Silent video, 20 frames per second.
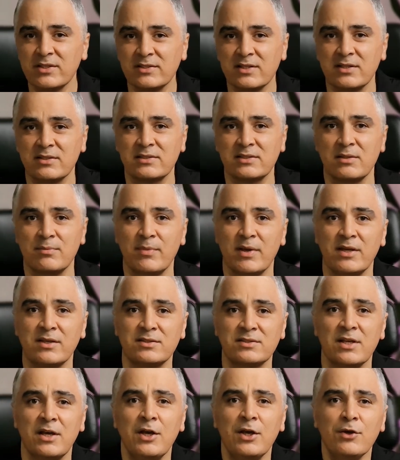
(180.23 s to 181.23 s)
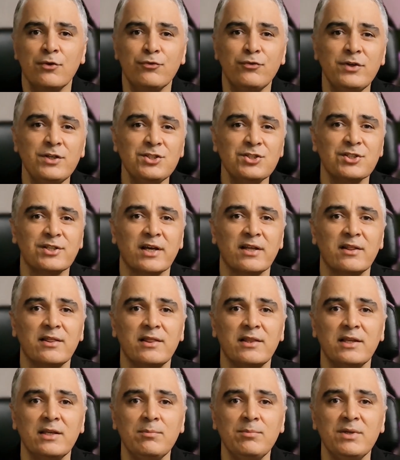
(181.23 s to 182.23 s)
estimates, which
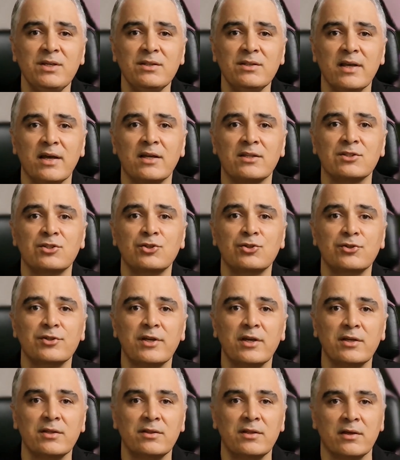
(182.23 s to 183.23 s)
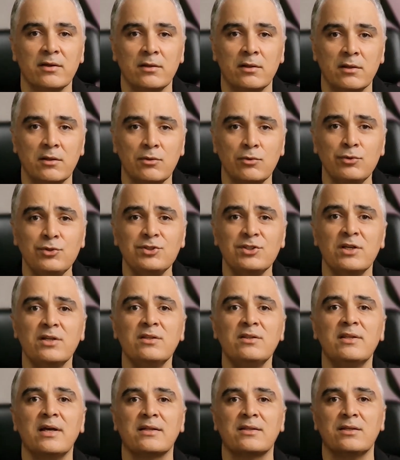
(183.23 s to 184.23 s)
can limit and create the
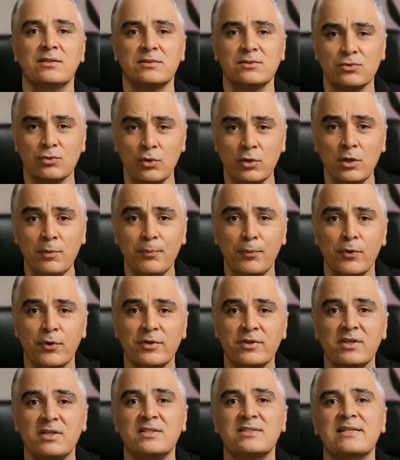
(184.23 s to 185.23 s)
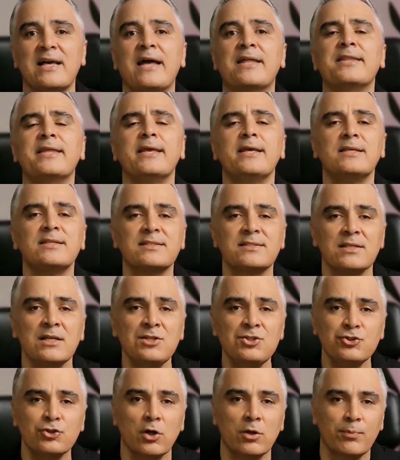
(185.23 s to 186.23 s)
illusion that a story point is an
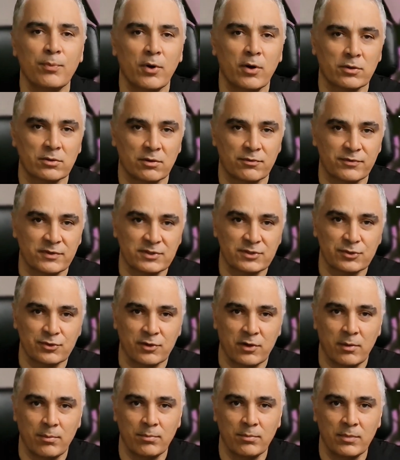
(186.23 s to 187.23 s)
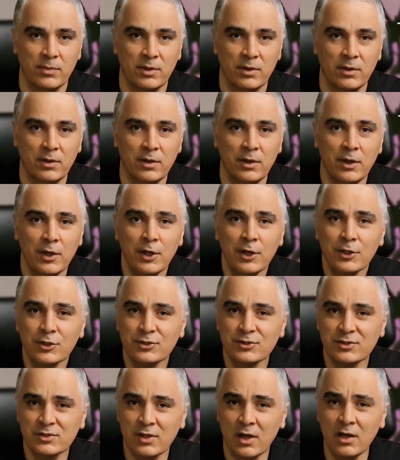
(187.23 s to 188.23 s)
essential part of Scrum.
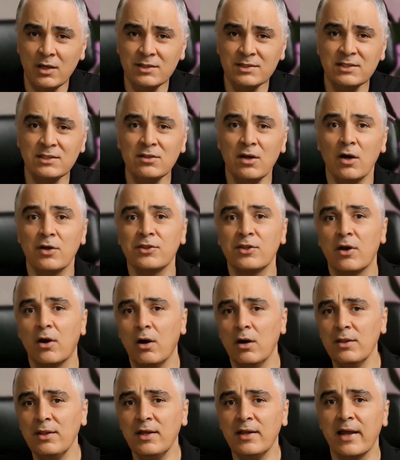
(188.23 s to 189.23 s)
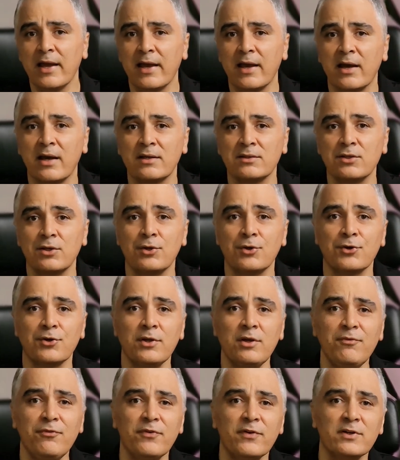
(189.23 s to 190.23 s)
Sizing, on the other hand,
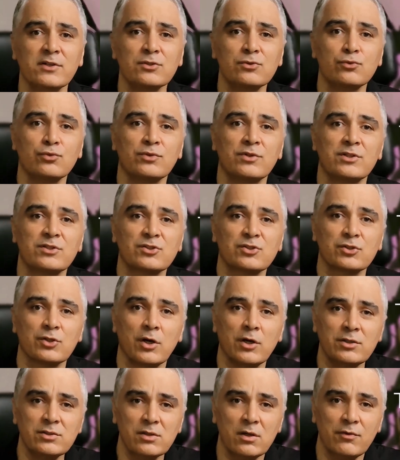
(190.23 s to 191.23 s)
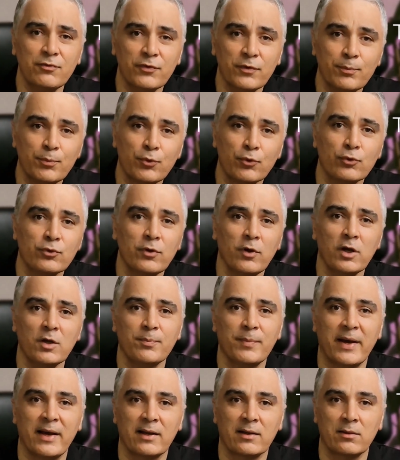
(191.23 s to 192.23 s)
refers to the size of a product
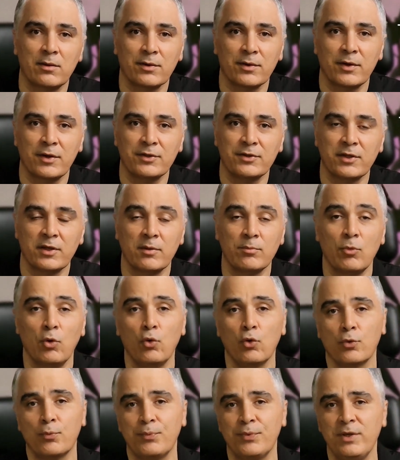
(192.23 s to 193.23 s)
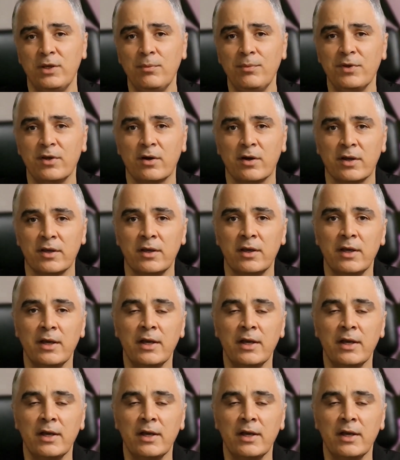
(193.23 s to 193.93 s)
backlog item or PBI